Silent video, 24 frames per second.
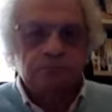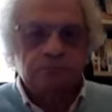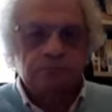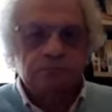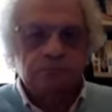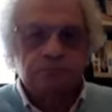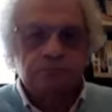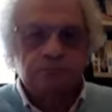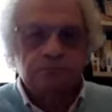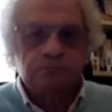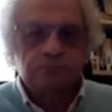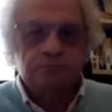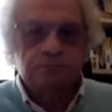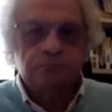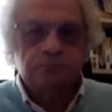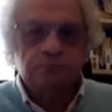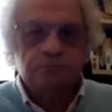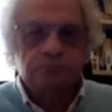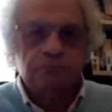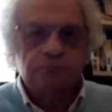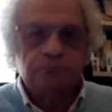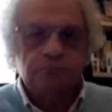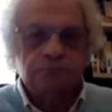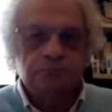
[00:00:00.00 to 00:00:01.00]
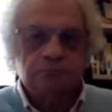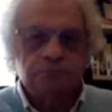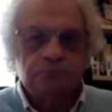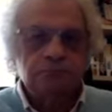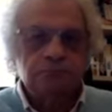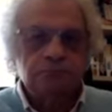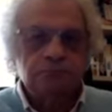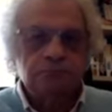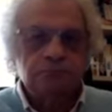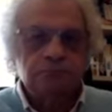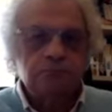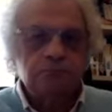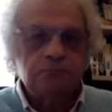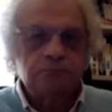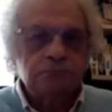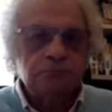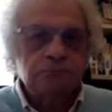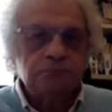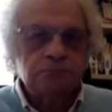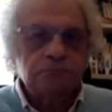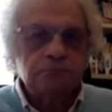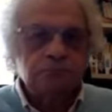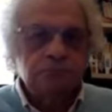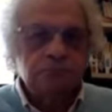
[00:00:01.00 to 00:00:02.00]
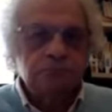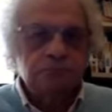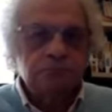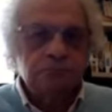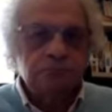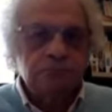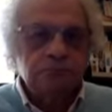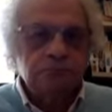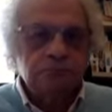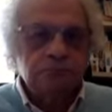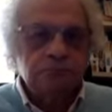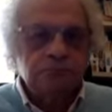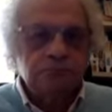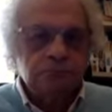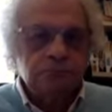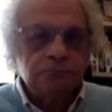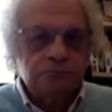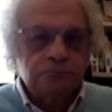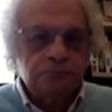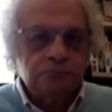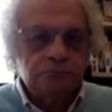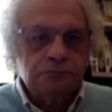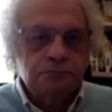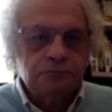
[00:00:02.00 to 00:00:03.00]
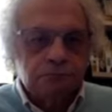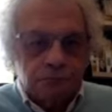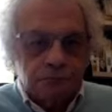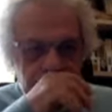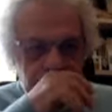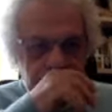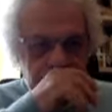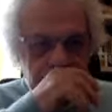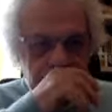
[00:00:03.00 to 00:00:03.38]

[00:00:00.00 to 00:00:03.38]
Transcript: No words are spoken by the person on screen.